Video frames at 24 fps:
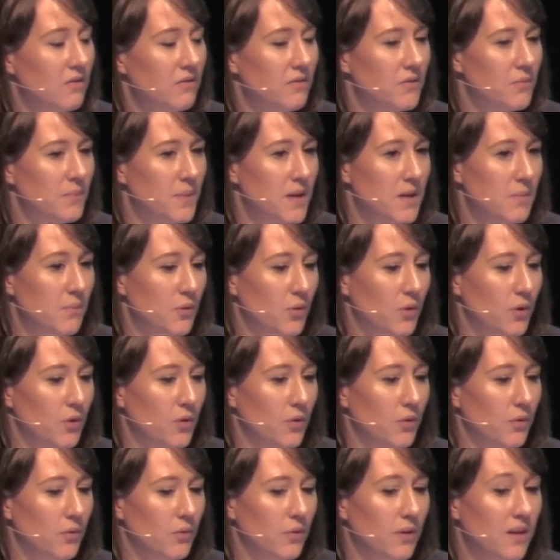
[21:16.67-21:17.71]
for people
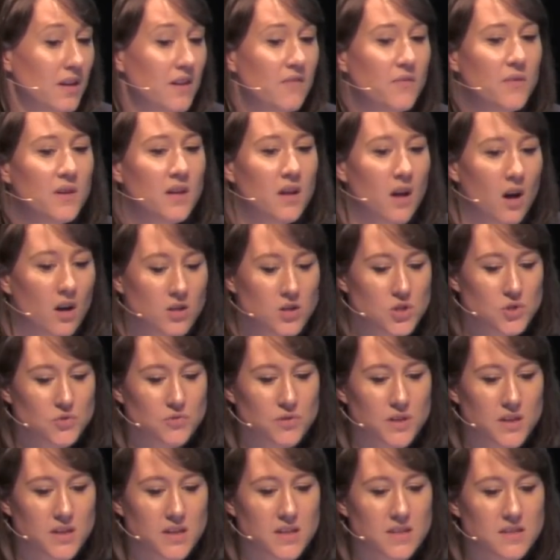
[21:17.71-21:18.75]
who live in
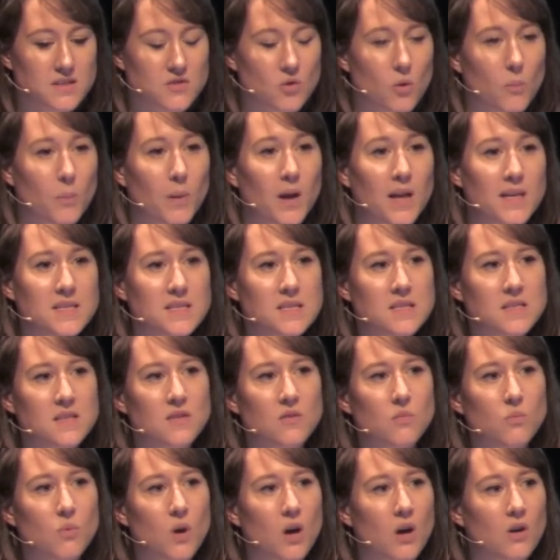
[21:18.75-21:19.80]
countries or places in
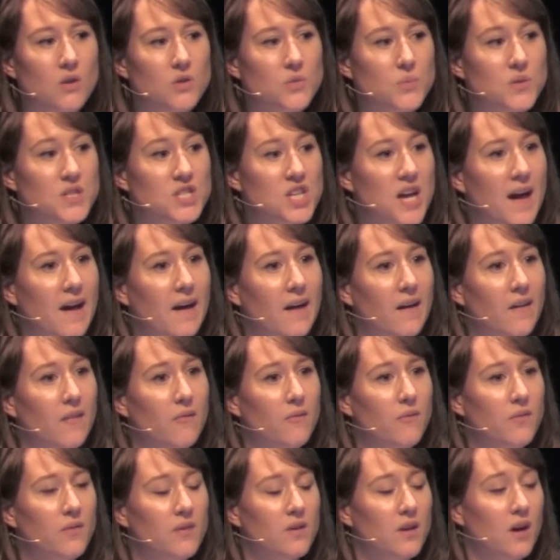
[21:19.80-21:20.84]
the world which
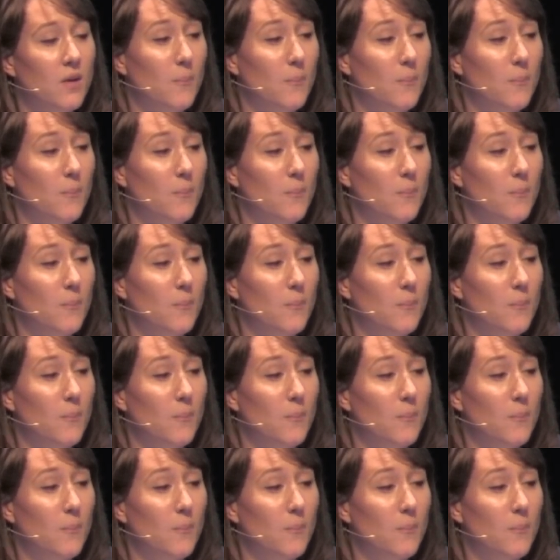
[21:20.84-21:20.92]
have